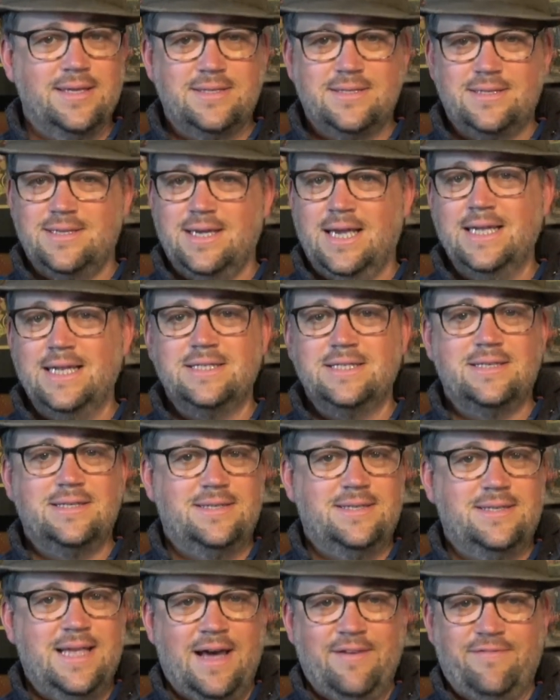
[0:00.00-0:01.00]
it's
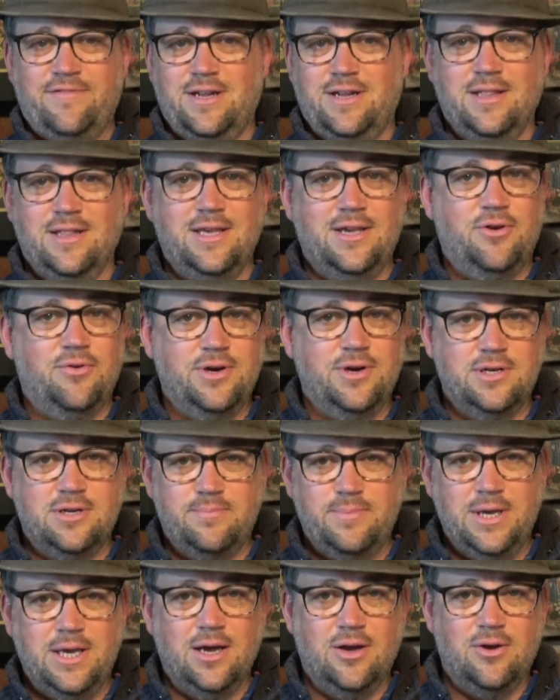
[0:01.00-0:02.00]
definitely
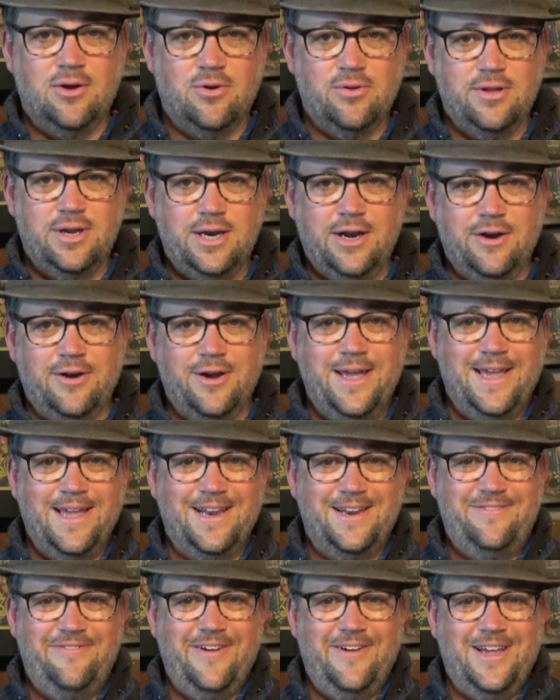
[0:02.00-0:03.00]
going to be a culinary
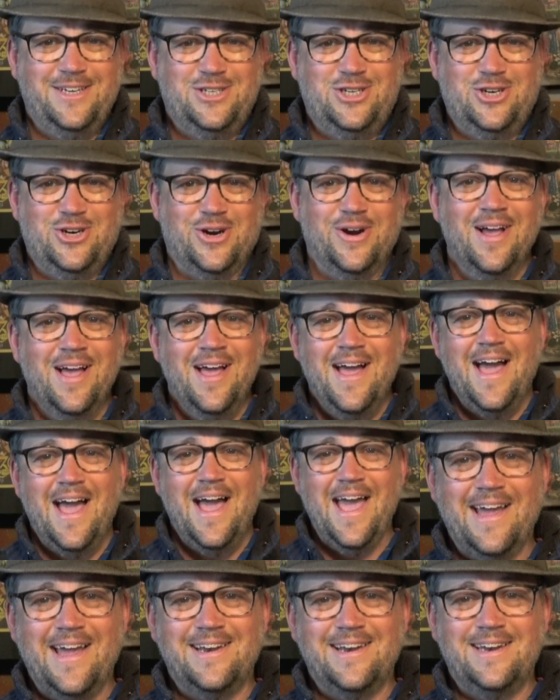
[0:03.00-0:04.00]
adventure,
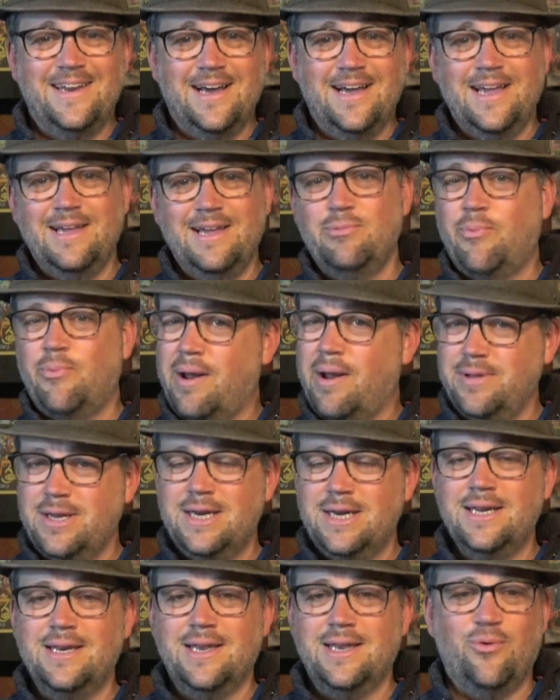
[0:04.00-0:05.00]
and we'll
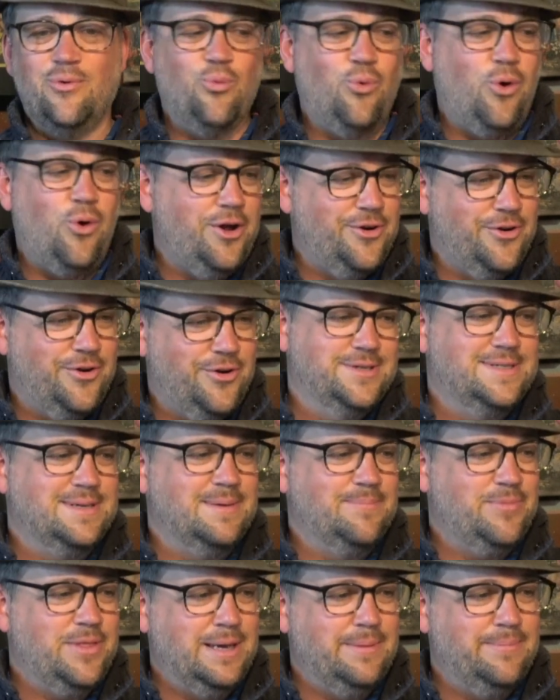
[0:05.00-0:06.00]
probably need like water or
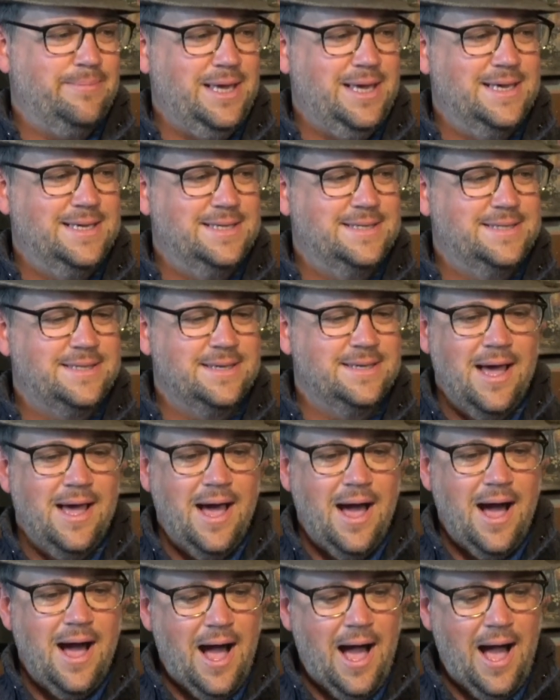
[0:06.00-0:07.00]
something, because
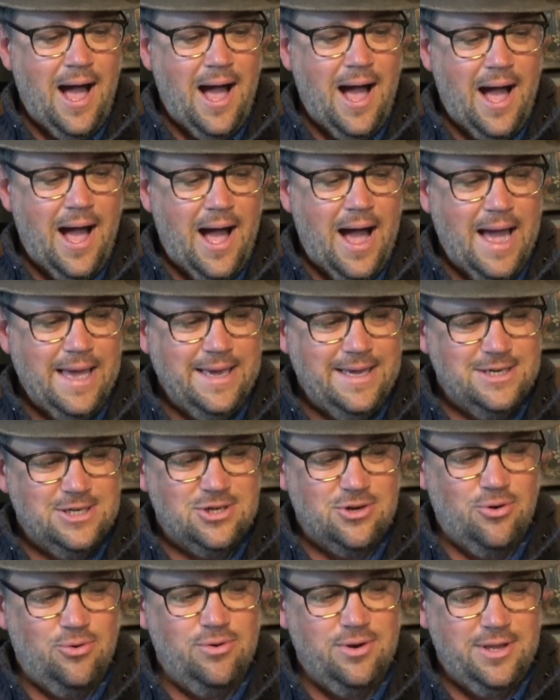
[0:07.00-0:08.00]
I
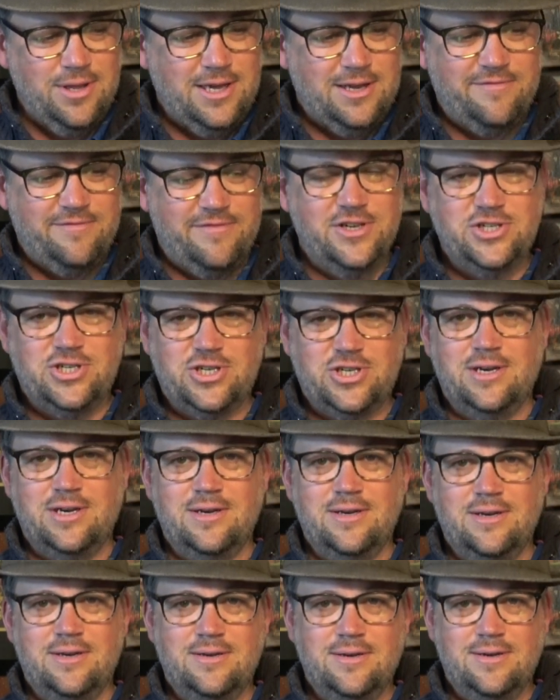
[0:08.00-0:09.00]
can totally
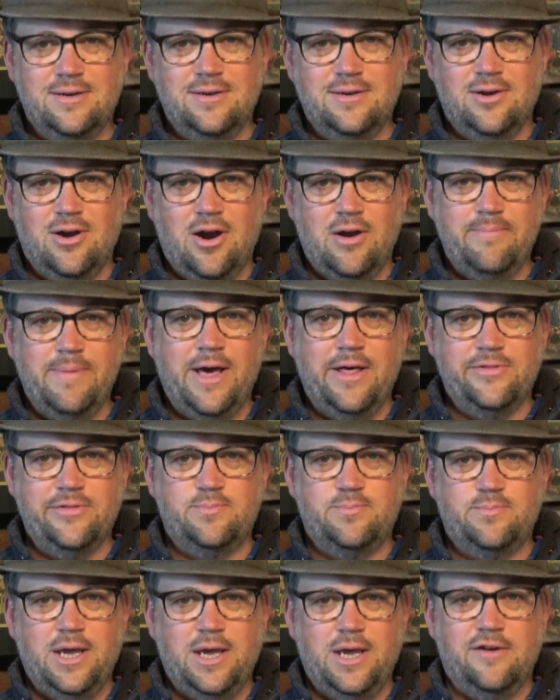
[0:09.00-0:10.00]
envision our
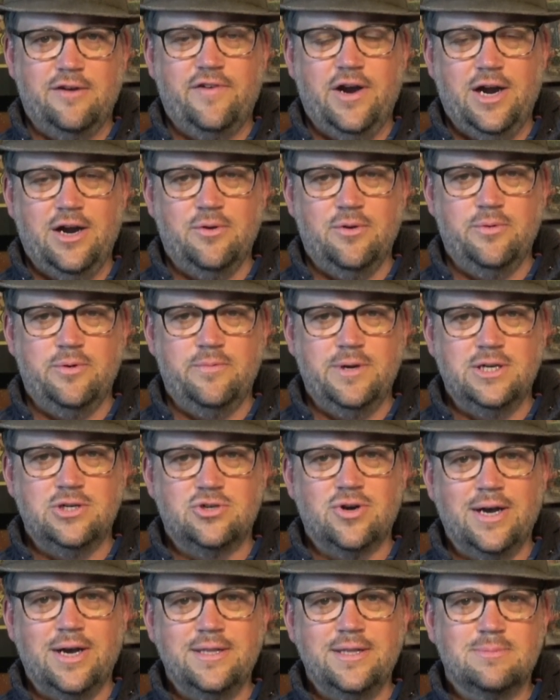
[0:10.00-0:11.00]
mouths being on fire when we
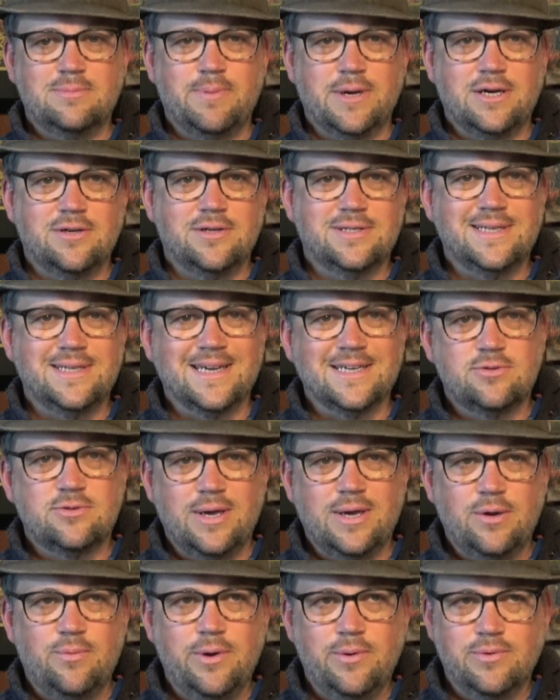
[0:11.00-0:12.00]
try these pickles
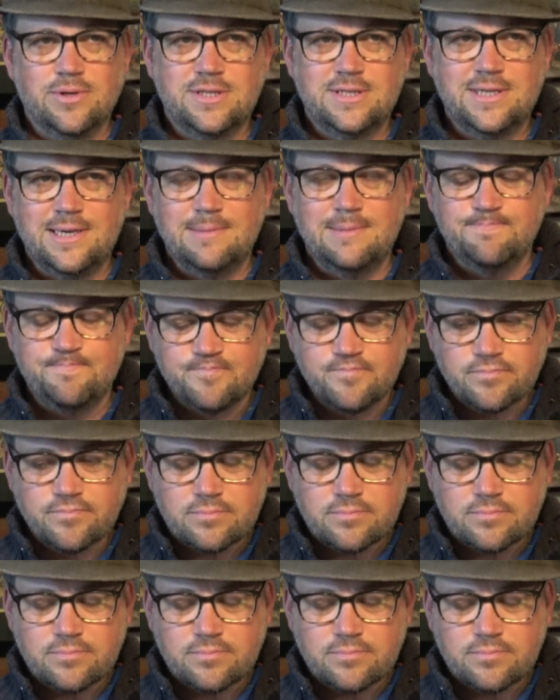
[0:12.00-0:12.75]
next week. We will see.